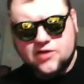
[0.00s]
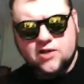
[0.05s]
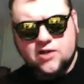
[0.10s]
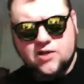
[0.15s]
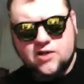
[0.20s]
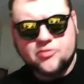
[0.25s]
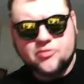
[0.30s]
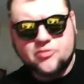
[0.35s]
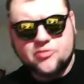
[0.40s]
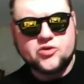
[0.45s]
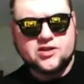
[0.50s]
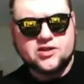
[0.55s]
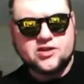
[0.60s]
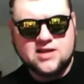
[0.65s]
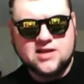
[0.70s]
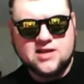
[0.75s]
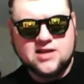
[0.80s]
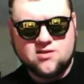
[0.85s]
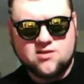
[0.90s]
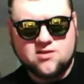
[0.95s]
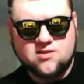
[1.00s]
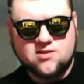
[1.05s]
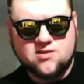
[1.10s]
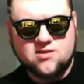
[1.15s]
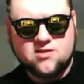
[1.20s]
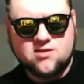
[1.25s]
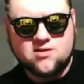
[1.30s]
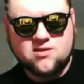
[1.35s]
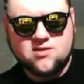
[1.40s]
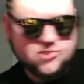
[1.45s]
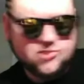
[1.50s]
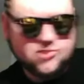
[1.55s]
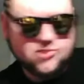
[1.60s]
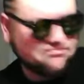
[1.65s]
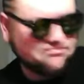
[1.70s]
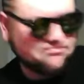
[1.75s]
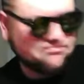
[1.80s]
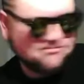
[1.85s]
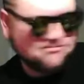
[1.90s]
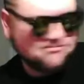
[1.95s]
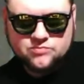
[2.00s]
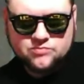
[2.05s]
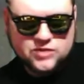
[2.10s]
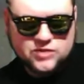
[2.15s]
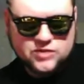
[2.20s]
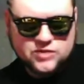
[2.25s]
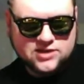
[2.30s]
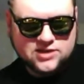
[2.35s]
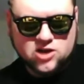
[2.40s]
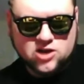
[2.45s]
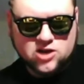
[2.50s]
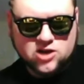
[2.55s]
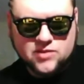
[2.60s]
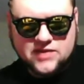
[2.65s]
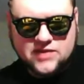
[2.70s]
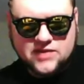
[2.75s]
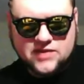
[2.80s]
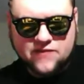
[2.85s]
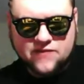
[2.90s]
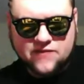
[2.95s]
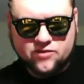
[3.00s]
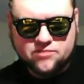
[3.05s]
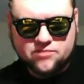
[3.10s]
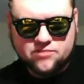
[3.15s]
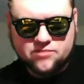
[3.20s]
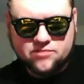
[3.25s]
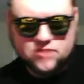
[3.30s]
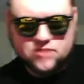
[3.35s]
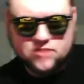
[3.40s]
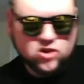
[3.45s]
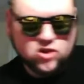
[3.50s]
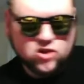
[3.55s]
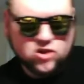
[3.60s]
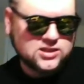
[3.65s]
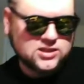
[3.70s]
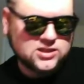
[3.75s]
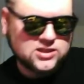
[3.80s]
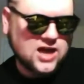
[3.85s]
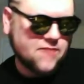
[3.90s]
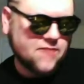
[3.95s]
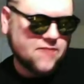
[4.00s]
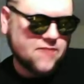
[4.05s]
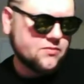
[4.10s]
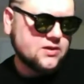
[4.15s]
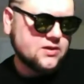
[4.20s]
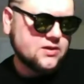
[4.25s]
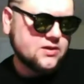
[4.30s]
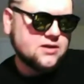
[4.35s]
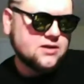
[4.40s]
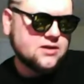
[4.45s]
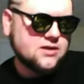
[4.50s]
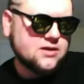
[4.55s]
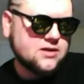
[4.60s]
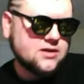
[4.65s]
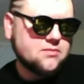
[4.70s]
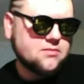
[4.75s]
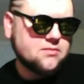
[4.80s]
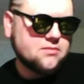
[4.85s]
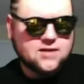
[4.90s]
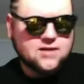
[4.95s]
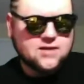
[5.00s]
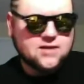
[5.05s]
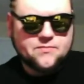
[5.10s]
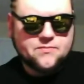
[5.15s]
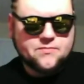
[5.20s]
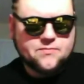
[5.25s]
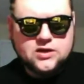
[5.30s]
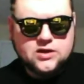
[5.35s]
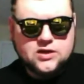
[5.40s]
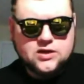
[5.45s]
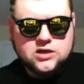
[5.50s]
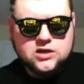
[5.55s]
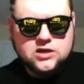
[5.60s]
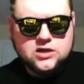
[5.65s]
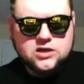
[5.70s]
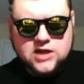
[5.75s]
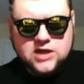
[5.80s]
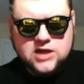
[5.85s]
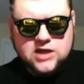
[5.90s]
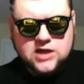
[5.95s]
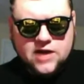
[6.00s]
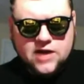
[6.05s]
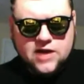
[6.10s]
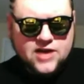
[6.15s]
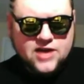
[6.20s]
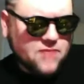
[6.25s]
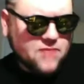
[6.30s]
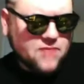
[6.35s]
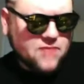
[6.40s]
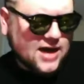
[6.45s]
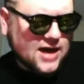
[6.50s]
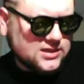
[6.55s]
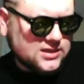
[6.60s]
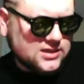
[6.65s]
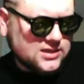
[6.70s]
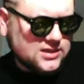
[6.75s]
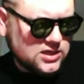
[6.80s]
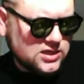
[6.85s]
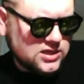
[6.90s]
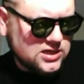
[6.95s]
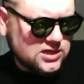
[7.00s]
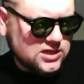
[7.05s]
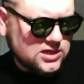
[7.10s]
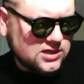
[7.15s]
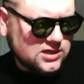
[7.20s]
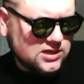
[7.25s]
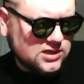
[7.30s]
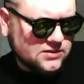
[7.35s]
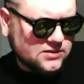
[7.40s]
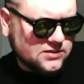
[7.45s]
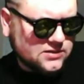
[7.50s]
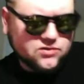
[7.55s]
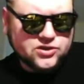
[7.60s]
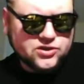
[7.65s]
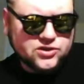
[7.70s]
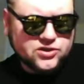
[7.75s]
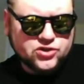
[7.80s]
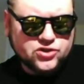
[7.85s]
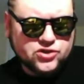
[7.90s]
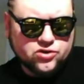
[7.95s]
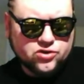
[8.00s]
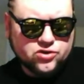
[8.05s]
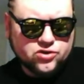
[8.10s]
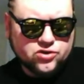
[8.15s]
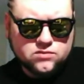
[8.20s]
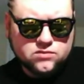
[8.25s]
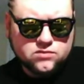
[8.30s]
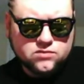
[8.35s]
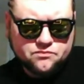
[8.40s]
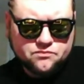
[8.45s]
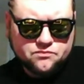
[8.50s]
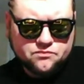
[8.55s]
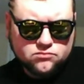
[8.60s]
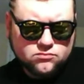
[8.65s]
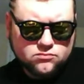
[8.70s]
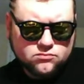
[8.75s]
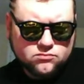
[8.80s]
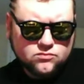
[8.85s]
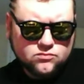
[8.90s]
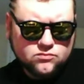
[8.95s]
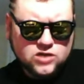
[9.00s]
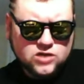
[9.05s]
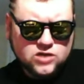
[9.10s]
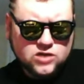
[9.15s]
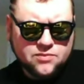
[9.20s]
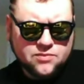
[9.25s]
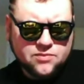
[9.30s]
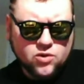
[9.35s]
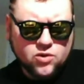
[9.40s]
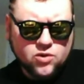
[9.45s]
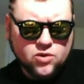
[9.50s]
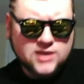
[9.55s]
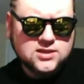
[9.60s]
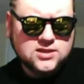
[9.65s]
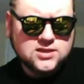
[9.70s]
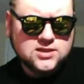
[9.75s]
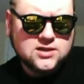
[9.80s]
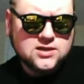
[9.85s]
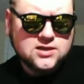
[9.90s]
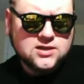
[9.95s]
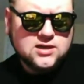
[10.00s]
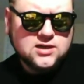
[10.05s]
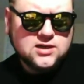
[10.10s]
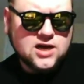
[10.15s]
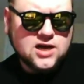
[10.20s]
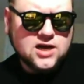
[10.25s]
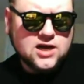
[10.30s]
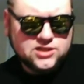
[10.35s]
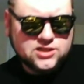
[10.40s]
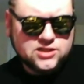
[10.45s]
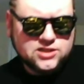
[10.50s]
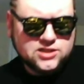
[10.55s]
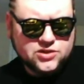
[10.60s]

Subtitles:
episode because that's a whole nother, we could talk about that for a long time. But Now, getting back to the original point, do you